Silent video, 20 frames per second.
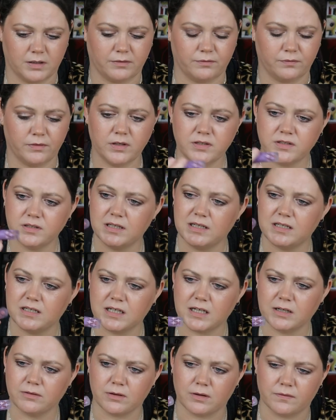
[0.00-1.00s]
Floss the
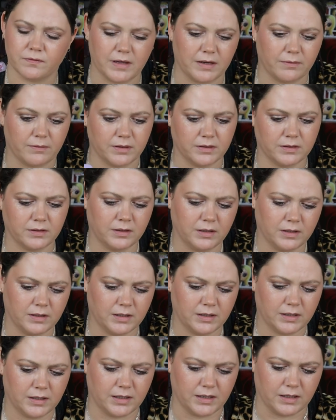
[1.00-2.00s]
sticker off that one.
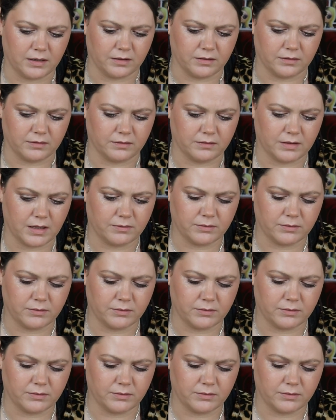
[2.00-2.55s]
Hang on,